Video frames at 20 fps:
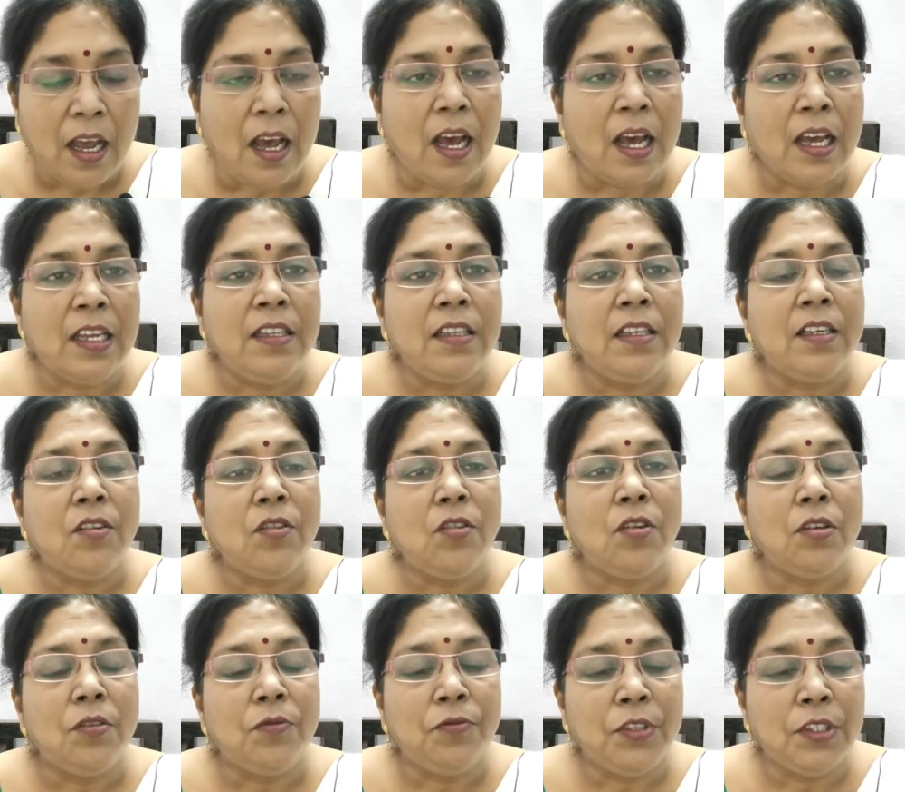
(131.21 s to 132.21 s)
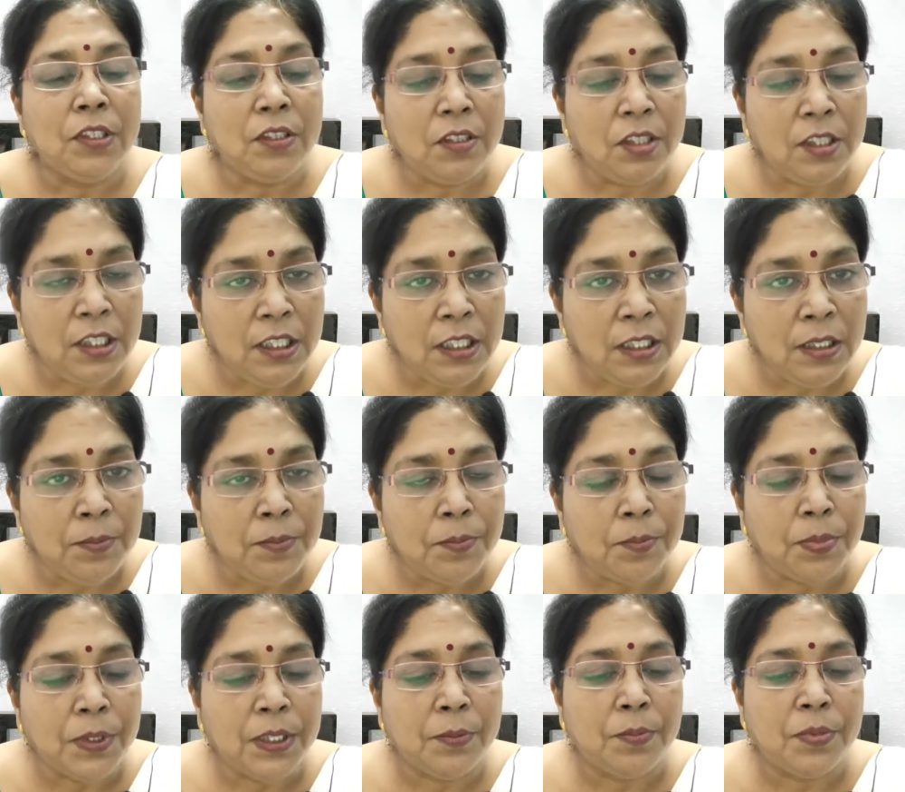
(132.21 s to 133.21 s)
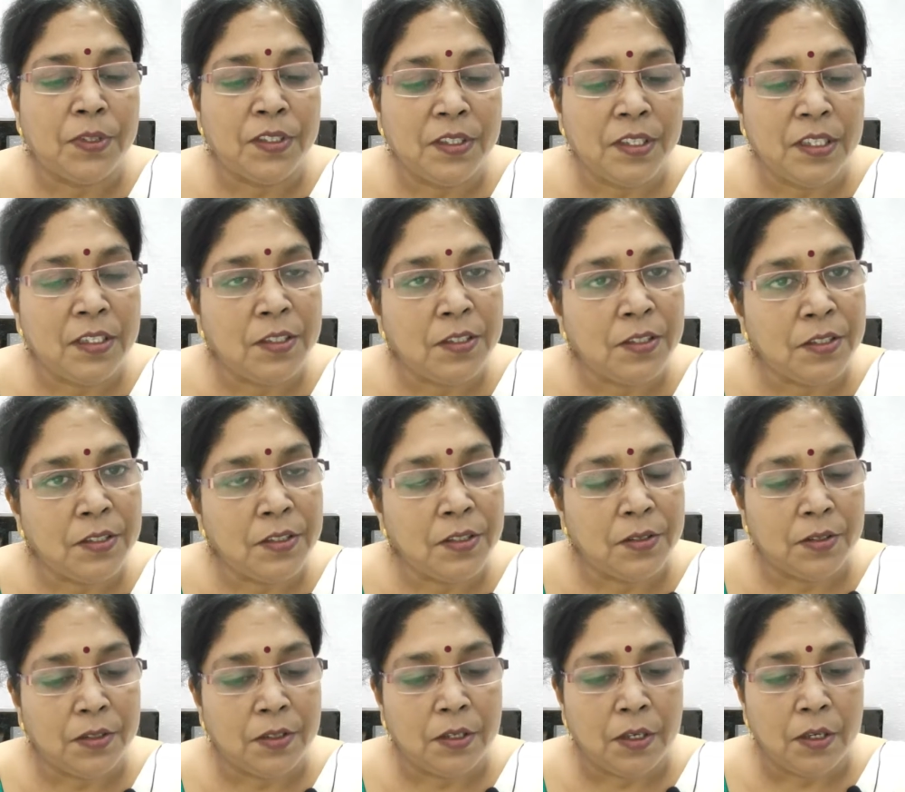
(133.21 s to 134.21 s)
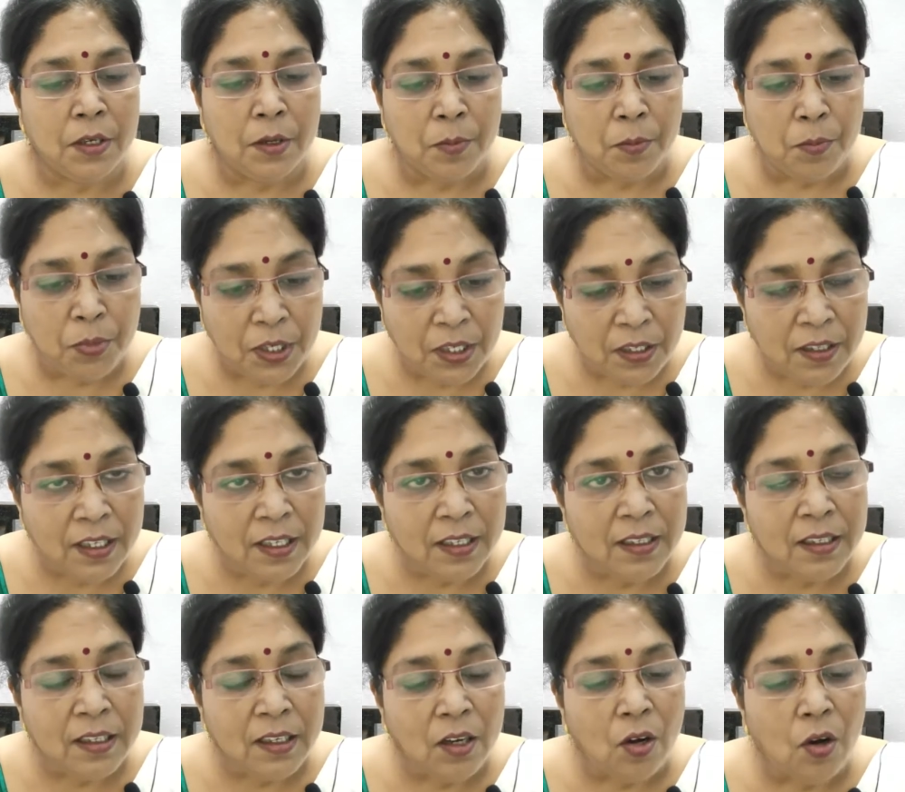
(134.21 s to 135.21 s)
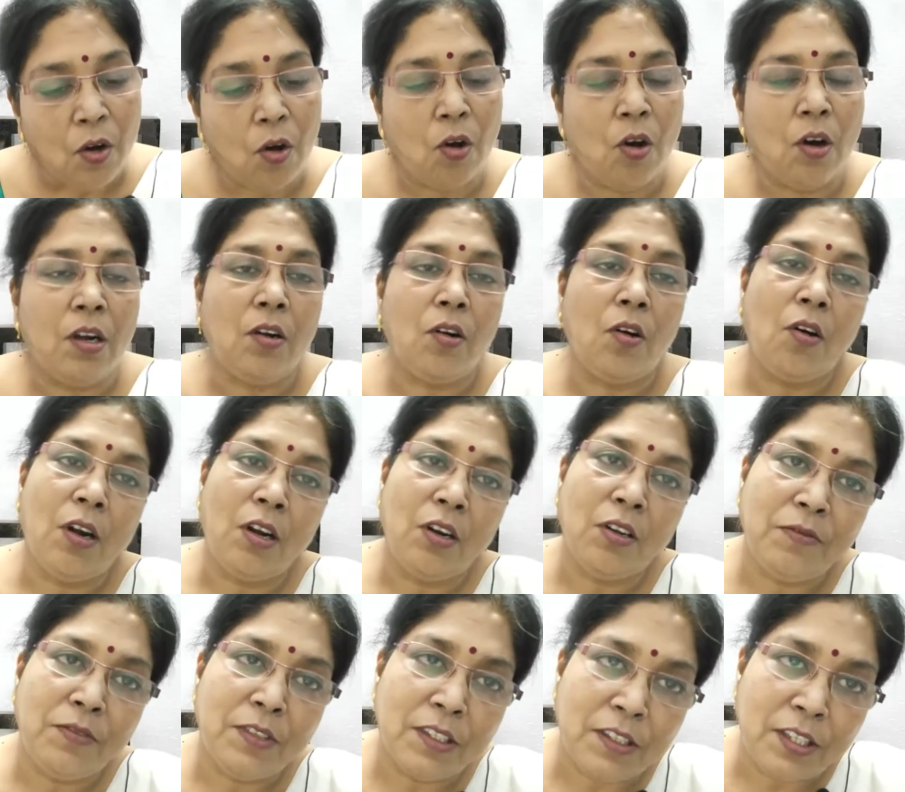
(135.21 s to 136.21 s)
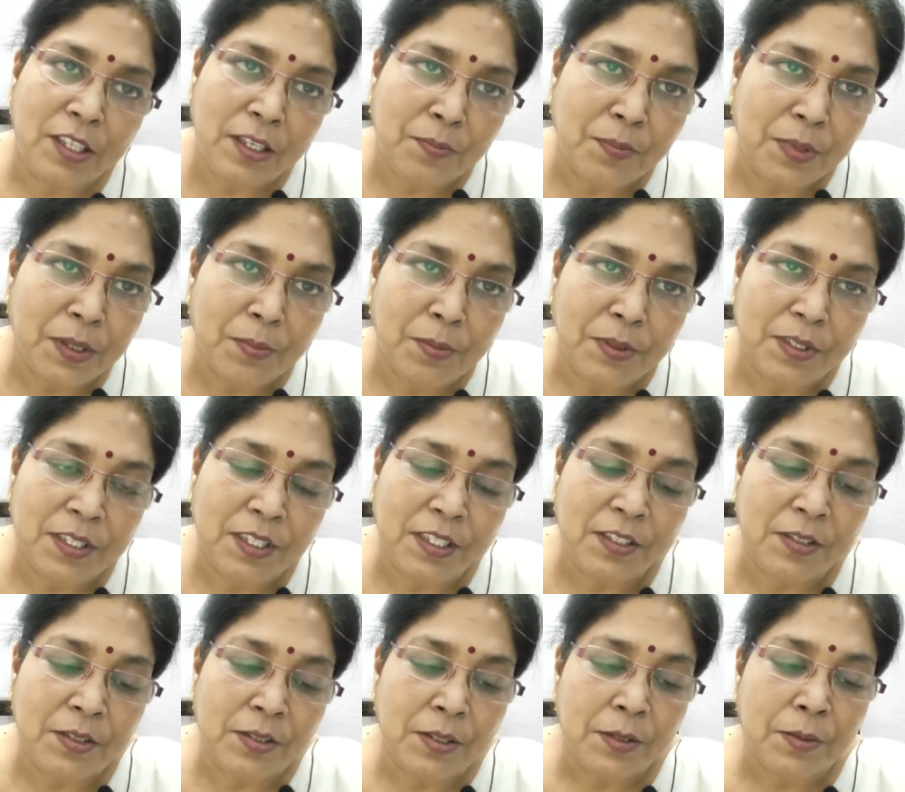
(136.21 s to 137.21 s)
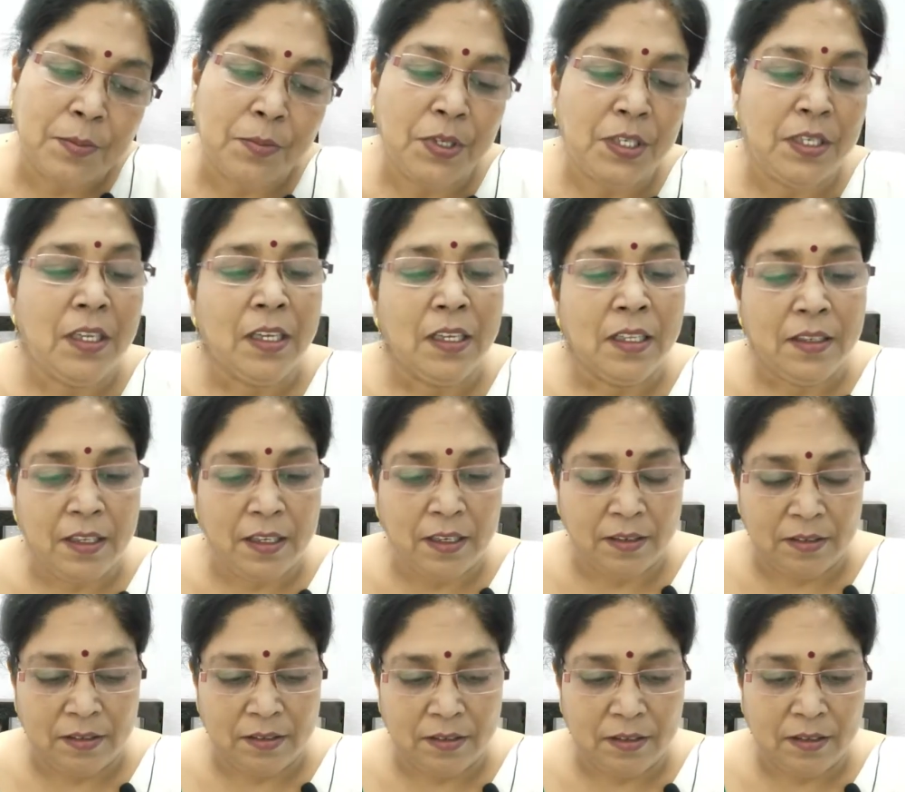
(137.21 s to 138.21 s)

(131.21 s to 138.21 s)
Either of the three purposes be there, or all of the three purposes be there.